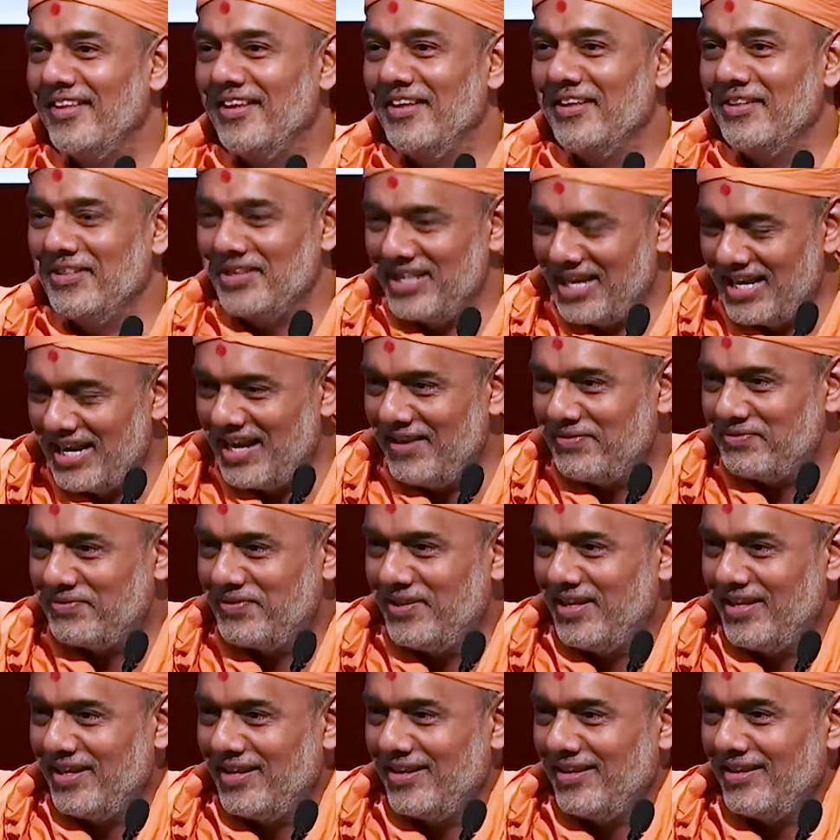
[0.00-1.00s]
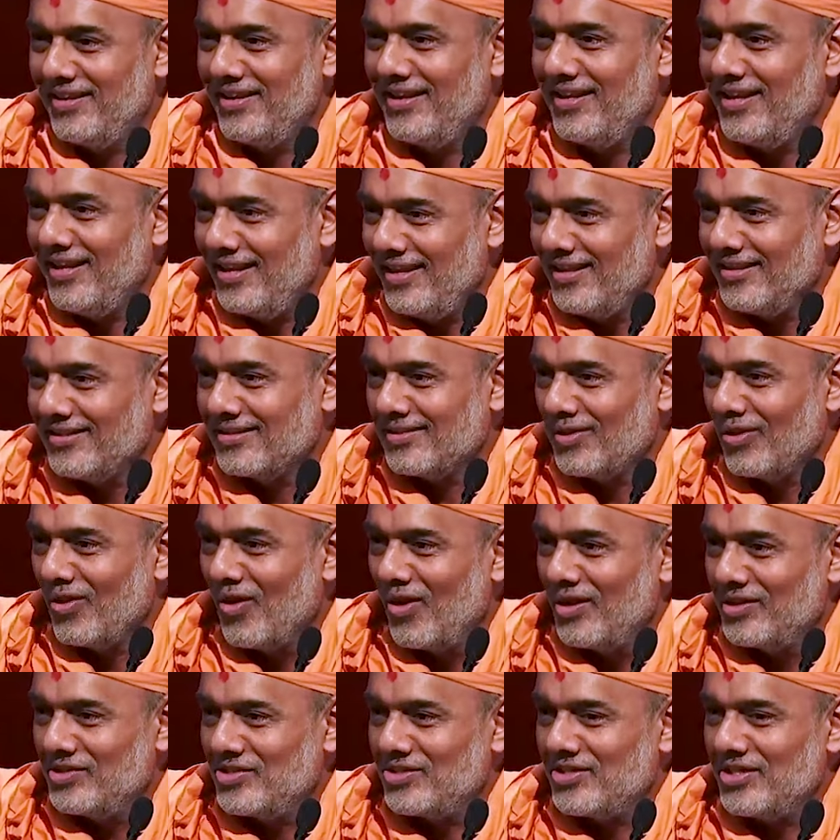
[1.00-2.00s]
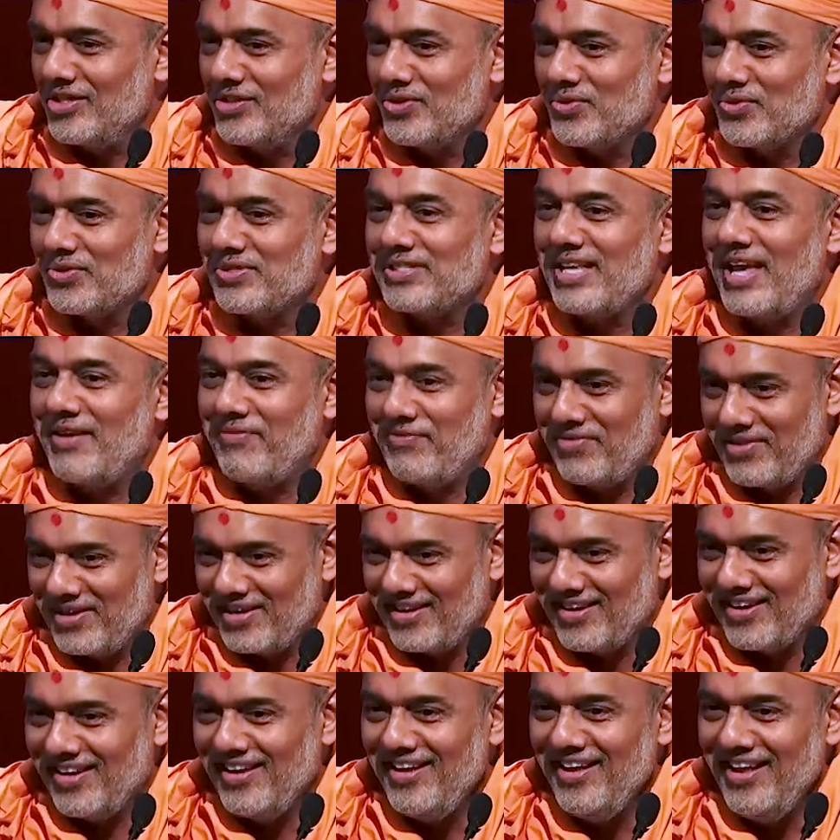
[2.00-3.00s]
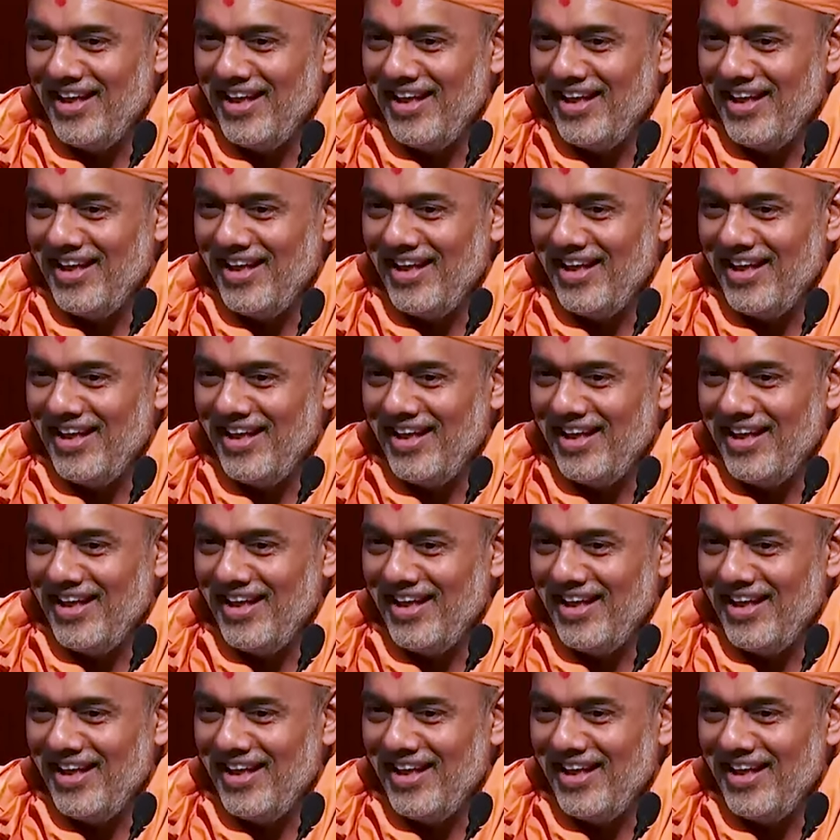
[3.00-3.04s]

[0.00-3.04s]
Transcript: And thereafter, he is launched into saffron